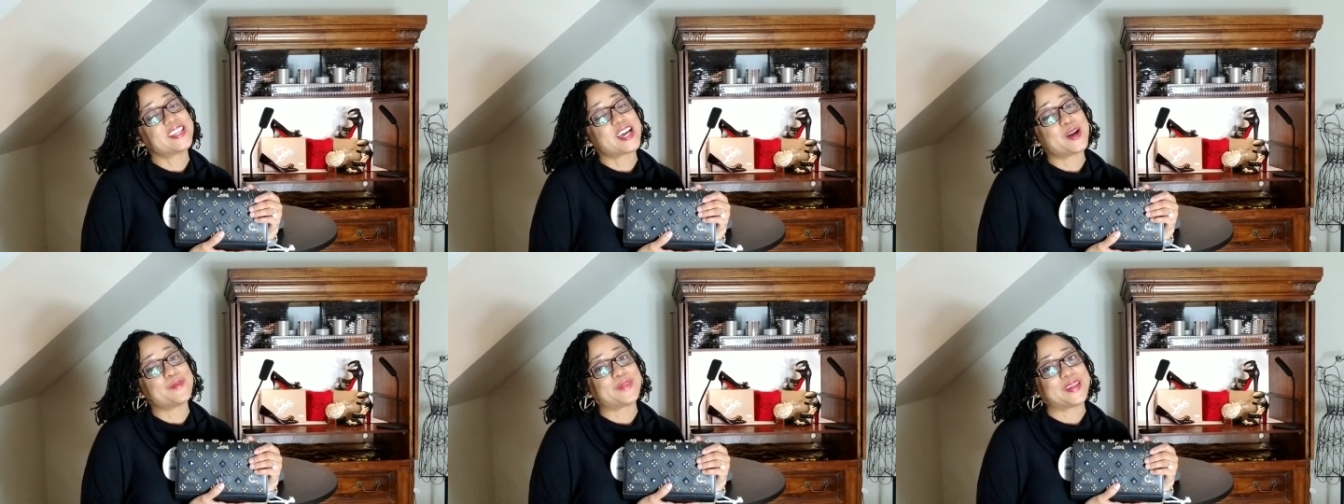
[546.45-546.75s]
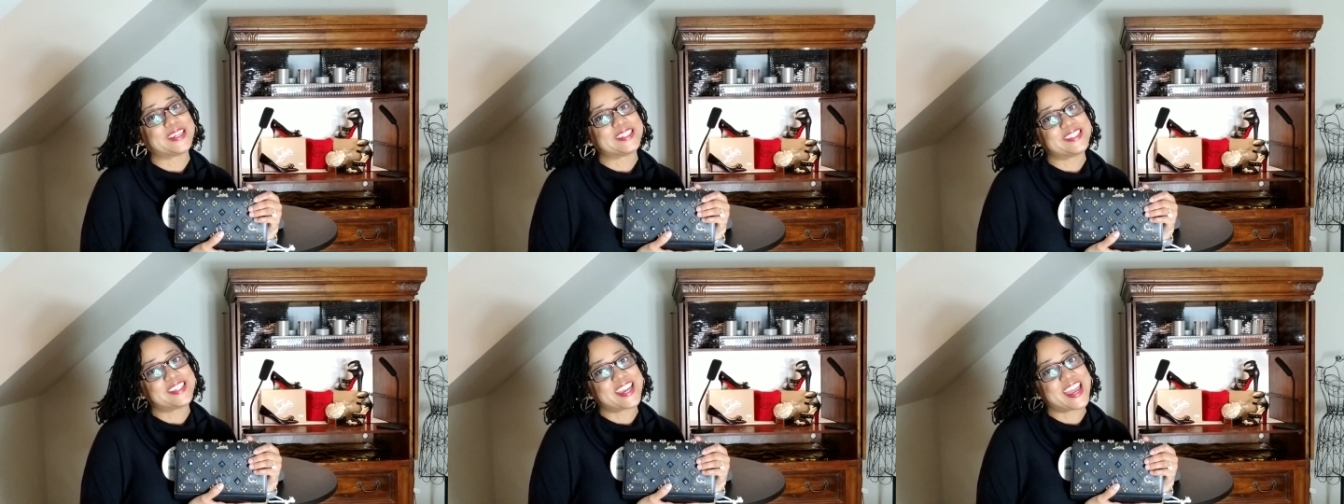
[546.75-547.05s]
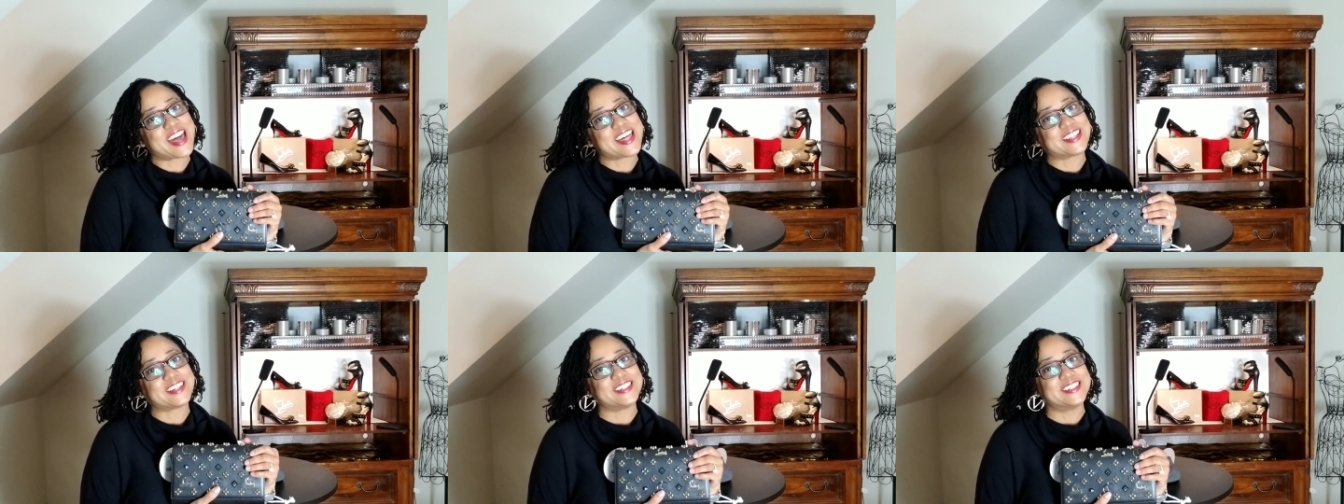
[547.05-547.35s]
time getting
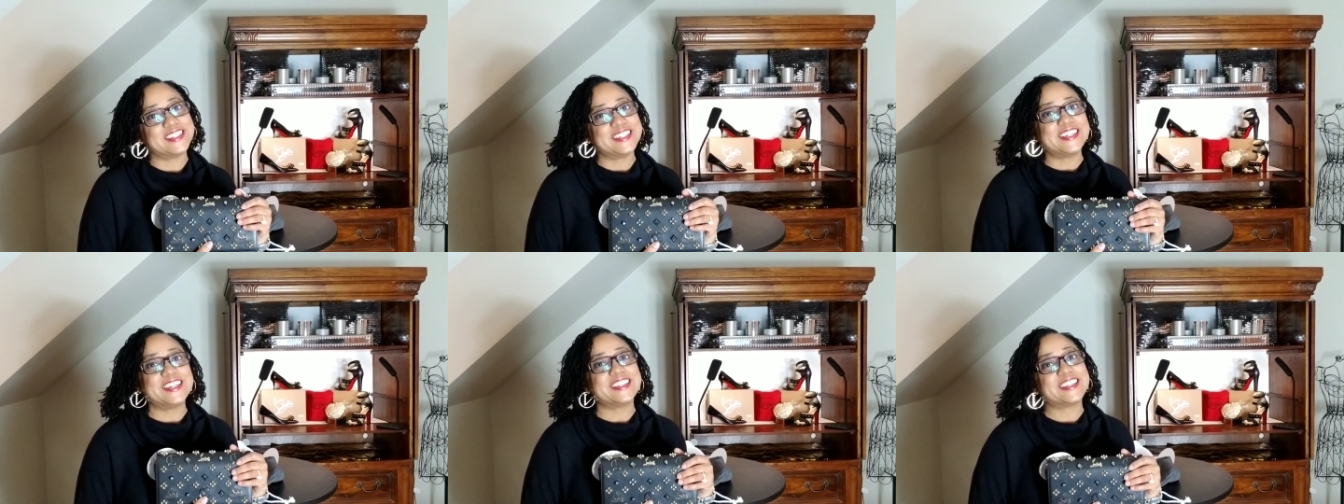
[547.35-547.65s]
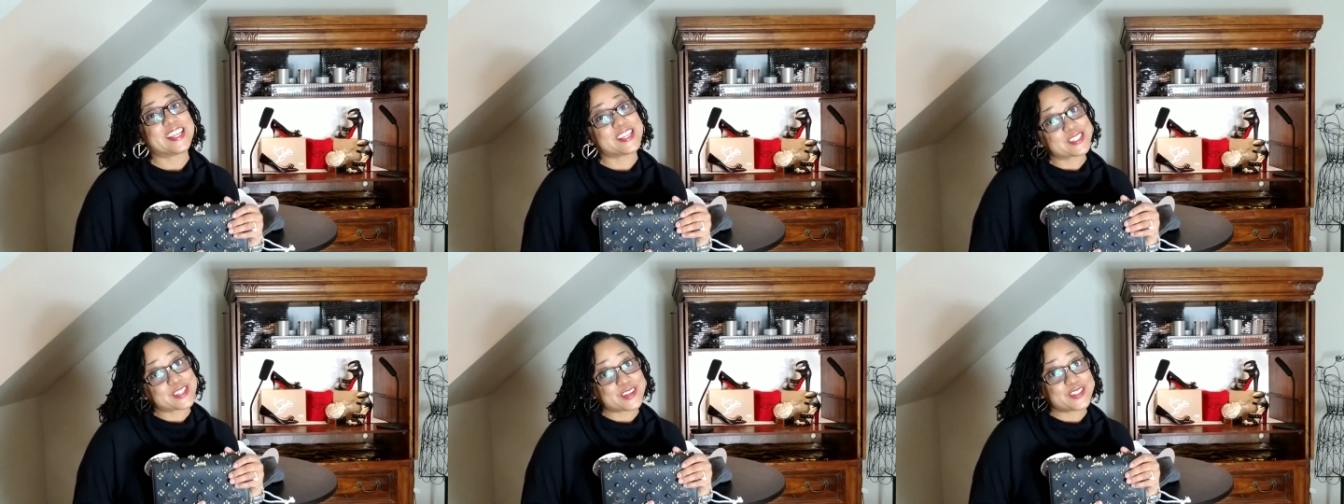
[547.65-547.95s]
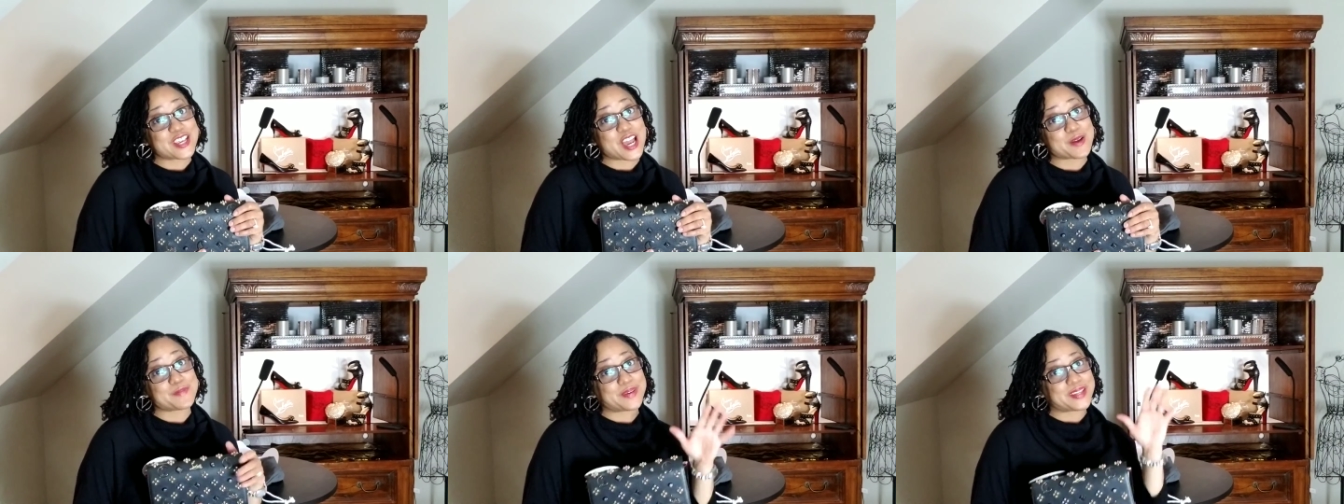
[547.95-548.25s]
together. Let's go
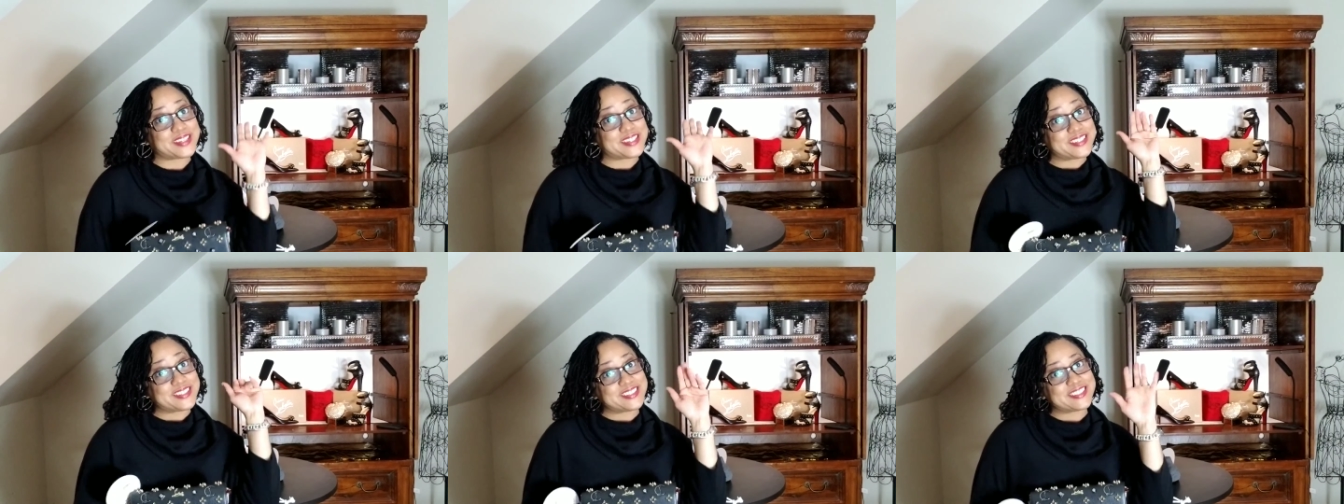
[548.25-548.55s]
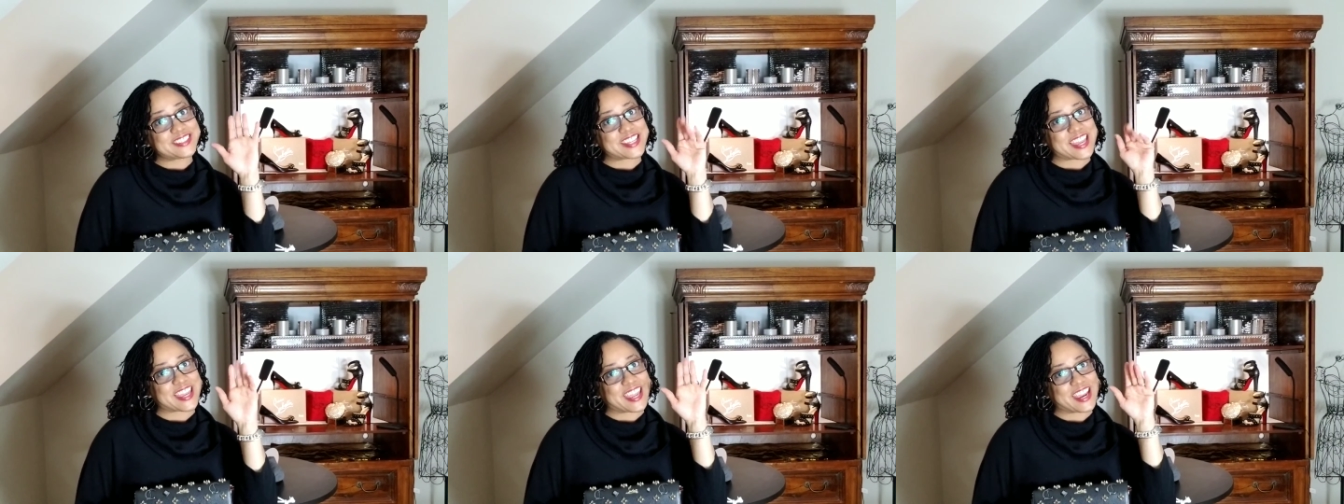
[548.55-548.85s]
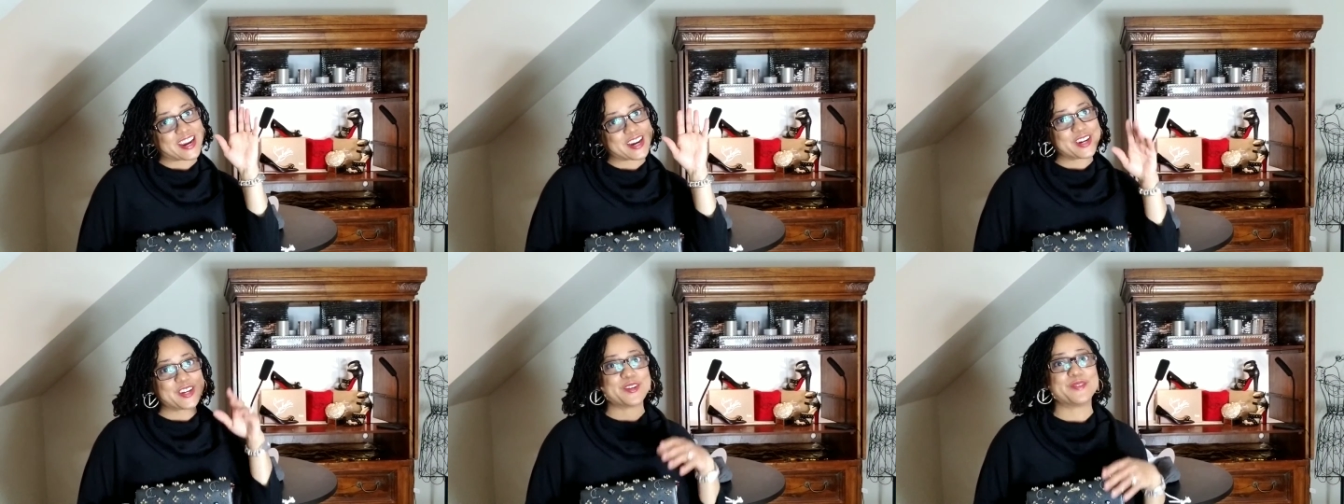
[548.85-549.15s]
shopping. Take
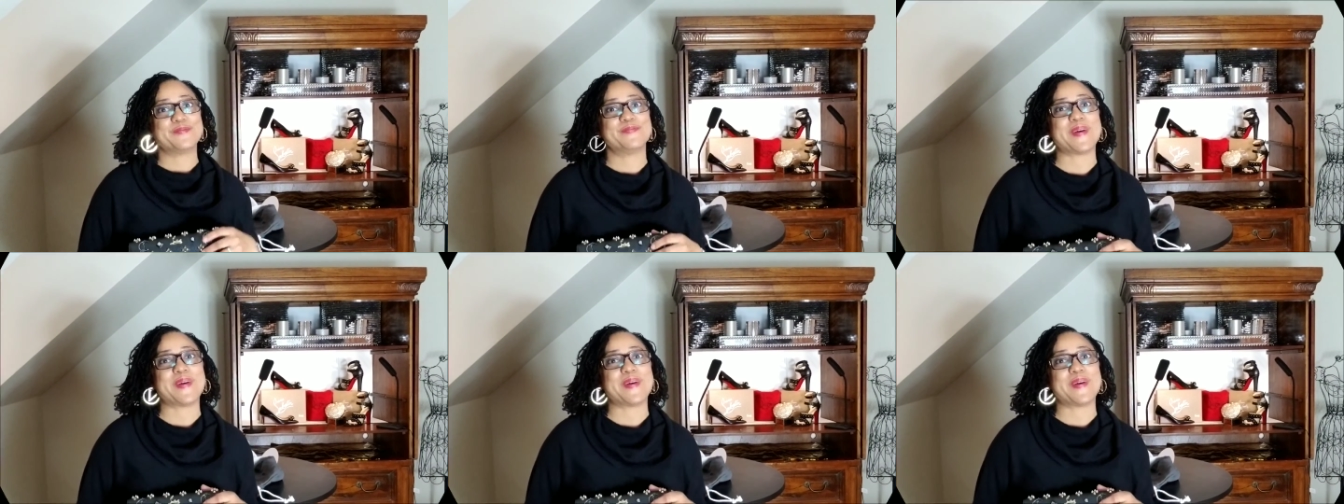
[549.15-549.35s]
care.